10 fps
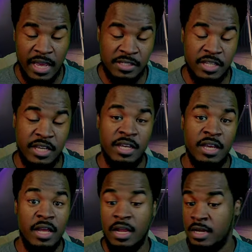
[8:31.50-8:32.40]
And see,
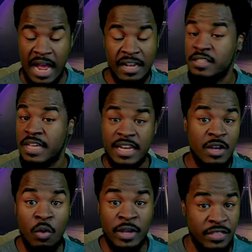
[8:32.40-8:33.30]
not to say that
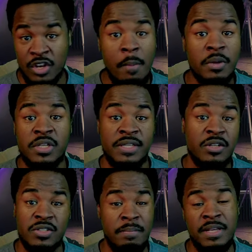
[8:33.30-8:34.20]
he won't get the numbers, because
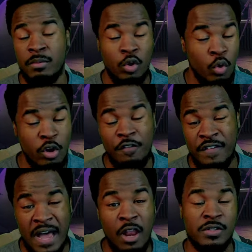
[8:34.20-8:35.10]
there's going to be some loyal
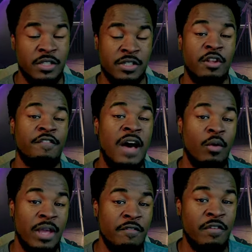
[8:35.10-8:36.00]
followers that's going to
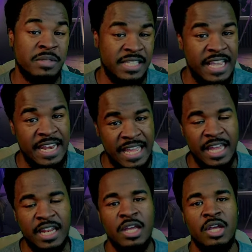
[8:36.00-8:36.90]
follow him from
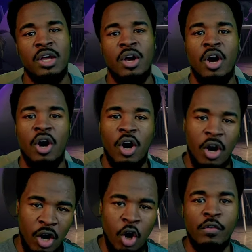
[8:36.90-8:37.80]
CNN
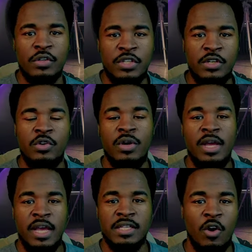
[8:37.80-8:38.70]
over to
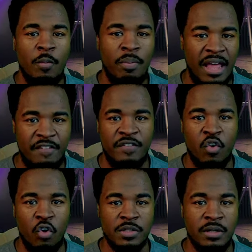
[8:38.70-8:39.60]
his own
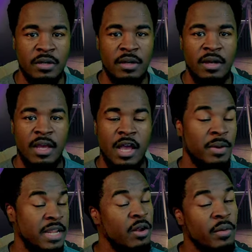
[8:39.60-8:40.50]
platforms.
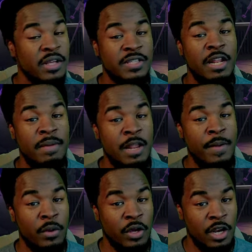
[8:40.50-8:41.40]
But that don't necessarily mean that
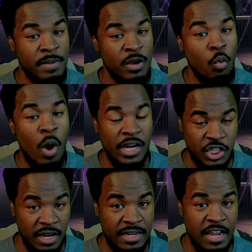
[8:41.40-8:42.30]
people are going to be
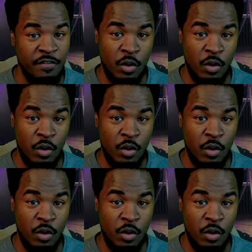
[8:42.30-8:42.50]
watching like that.